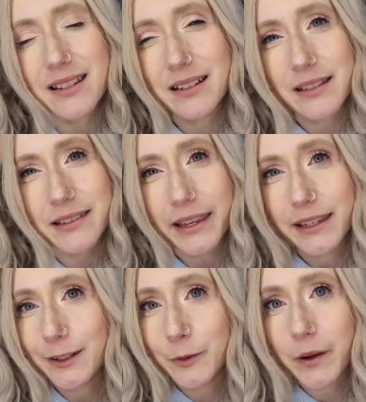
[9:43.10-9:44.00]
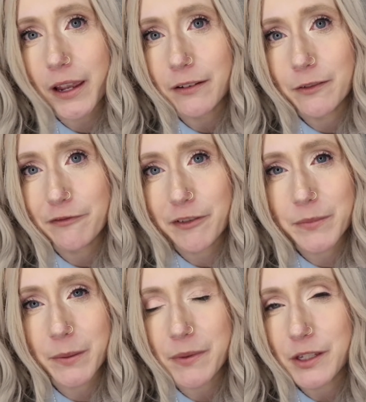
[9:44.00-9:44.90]
shouldn't take it away from
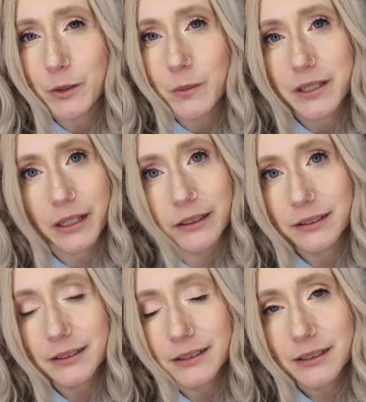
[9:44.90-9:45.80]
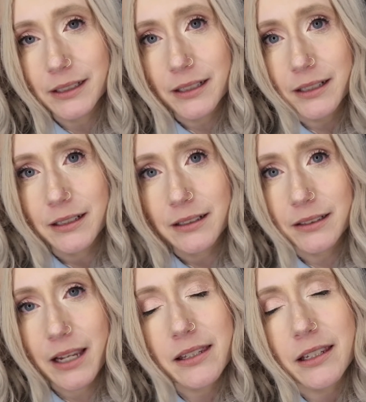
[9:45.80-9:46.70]
something you did.
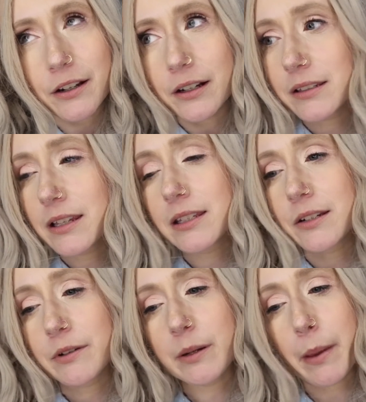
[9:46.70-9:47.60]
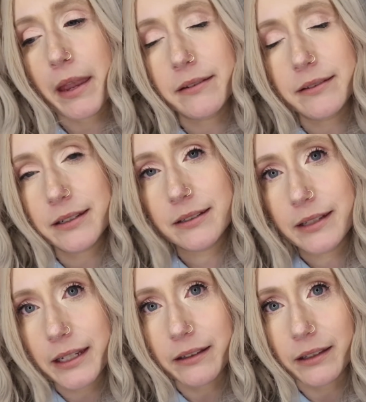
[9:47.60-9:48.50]
Yes, He calls us to repent
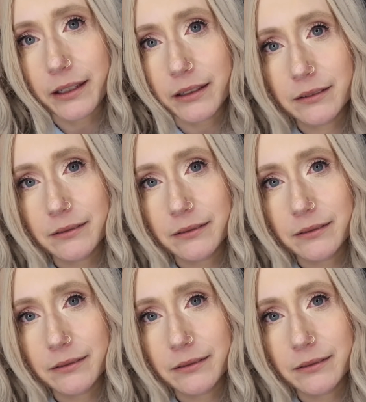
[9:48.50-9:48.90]
daily,